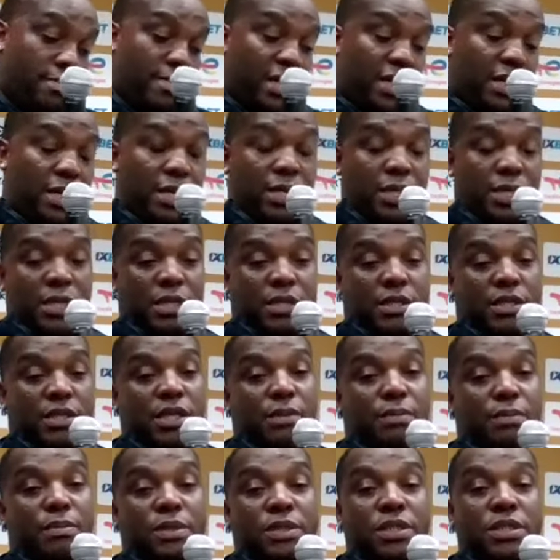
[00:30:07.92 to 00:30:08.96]
my the
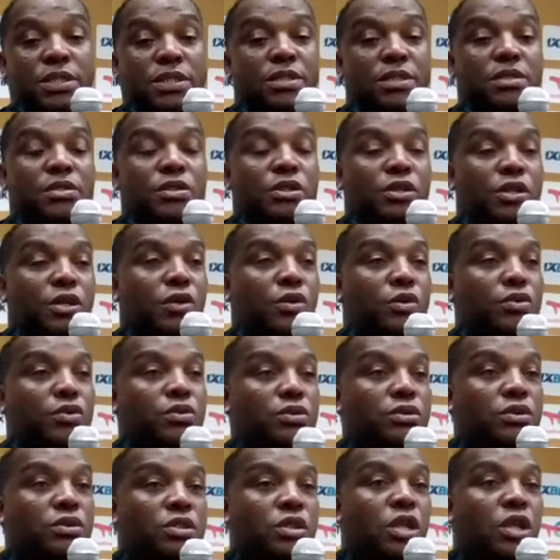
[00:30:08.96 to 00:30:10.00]
team is you
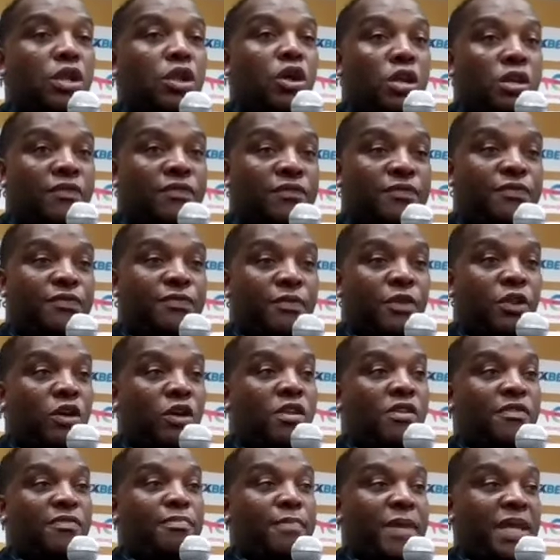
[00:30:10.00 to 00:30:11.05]
know it's a lot of
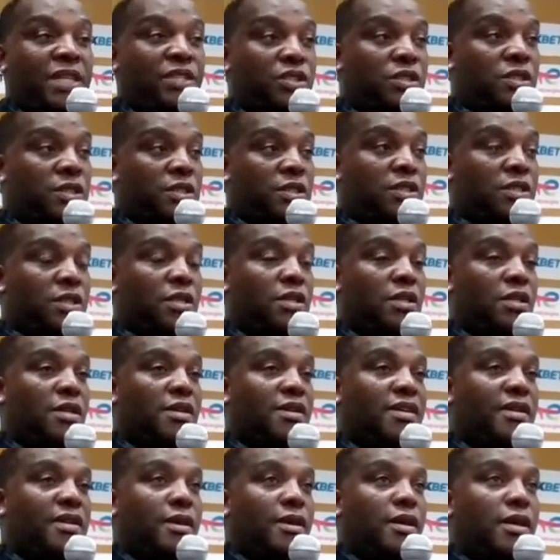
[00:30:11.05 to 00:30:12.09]
lot of matches
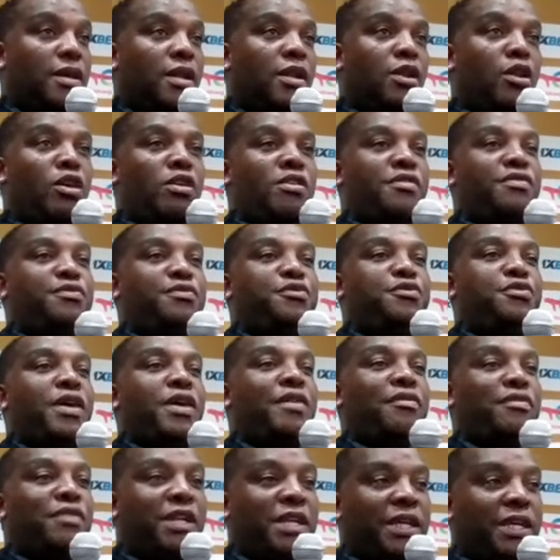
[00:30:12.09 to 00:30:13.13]
a lot of
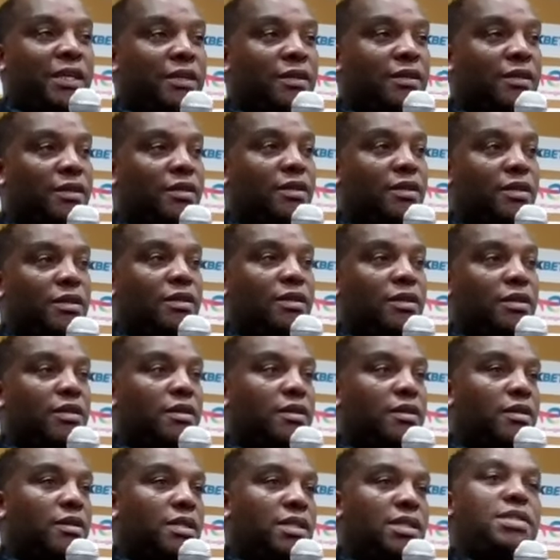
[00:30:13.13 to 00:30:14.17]
traveling
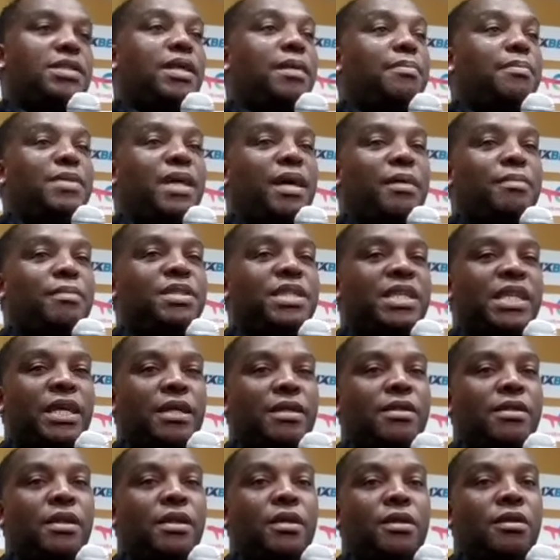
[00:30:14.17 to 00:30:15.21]
sometimes
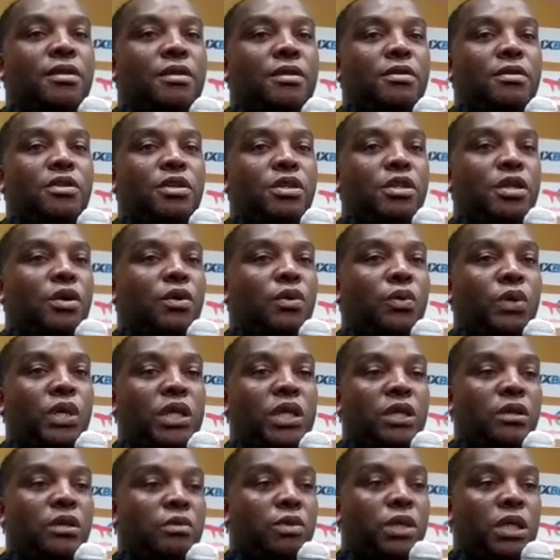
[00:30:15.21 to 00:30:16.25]
get in you know
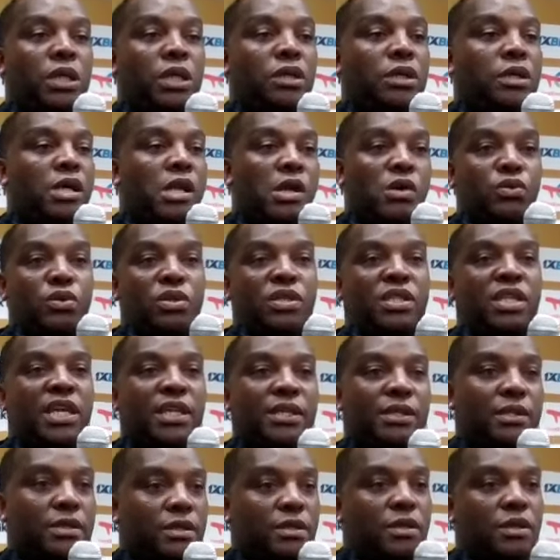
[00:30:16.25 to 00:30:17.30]
we we
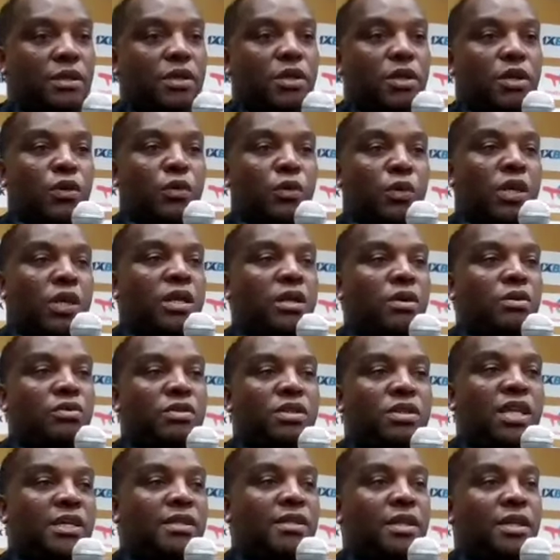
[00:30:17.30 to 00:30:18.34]
rotate we
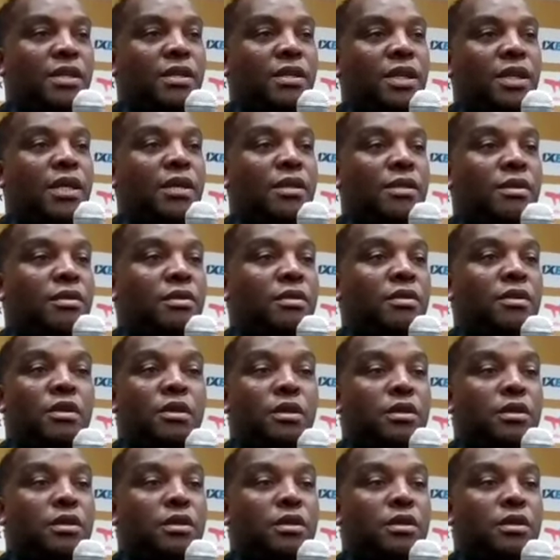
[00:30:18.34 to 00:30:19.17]
rotate and and